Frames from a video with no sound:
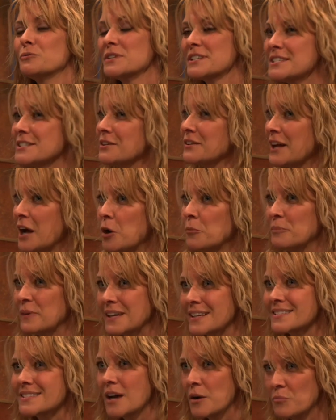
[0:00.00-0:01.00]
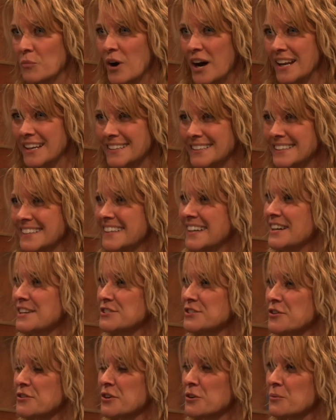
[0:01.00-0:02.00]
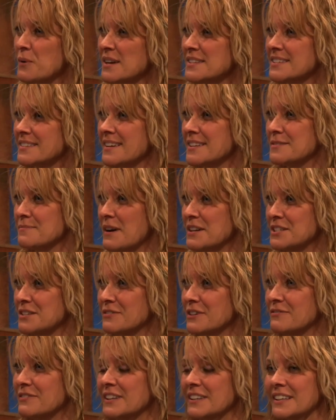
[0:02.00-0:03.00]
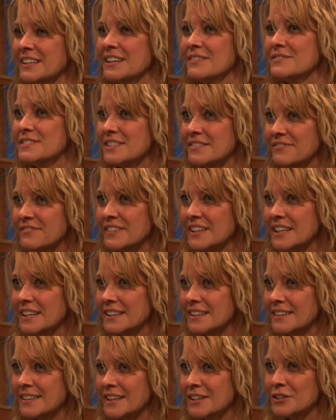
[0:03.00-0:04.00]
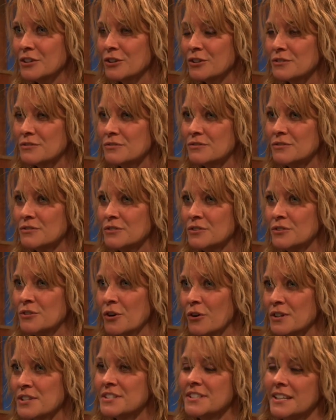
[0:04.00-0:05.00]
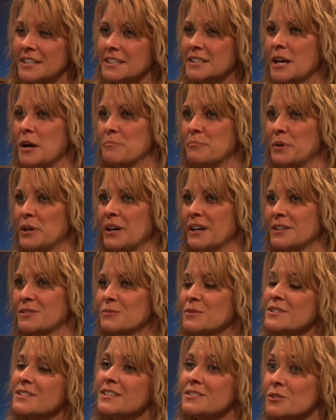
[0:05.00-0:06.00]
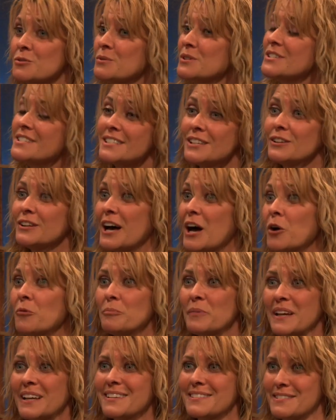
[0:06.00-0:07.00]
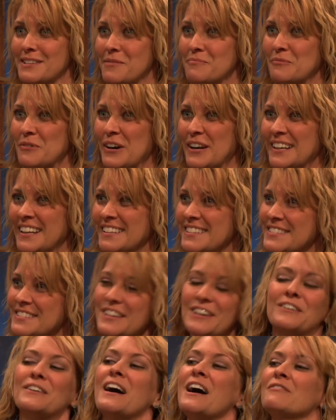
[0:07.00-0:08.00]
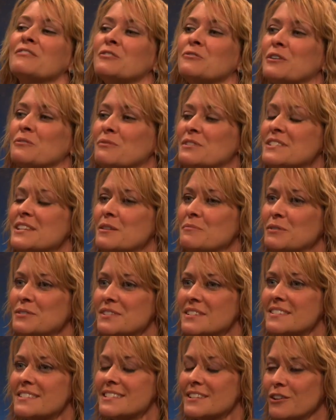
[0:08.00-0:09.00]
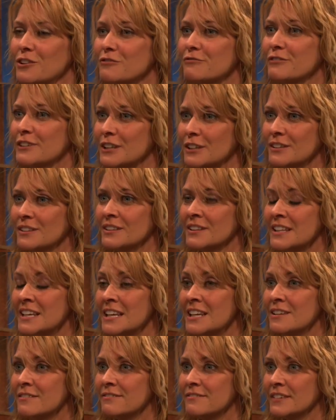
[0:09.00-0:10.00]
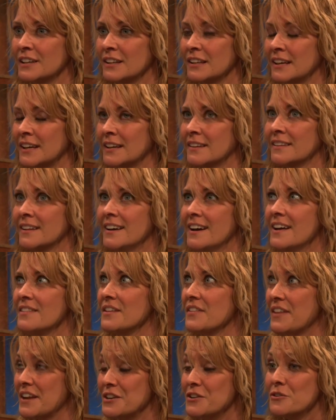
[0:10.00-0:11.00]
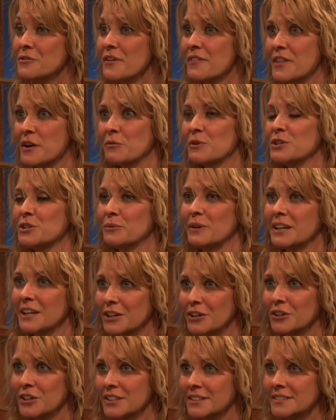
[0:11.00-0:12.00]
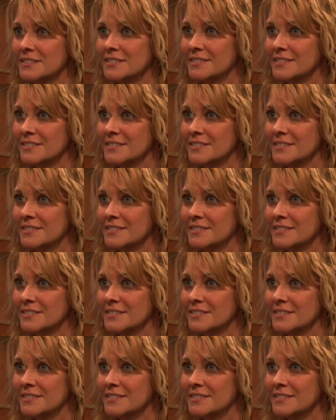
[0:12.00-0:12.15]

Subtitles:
still helping someone. So there wasn't as much of a feeling of defeat that yours didn't get picked. Well, you were still helping someone. And so everyone was able to still leave feeling that they knew that they were doing a good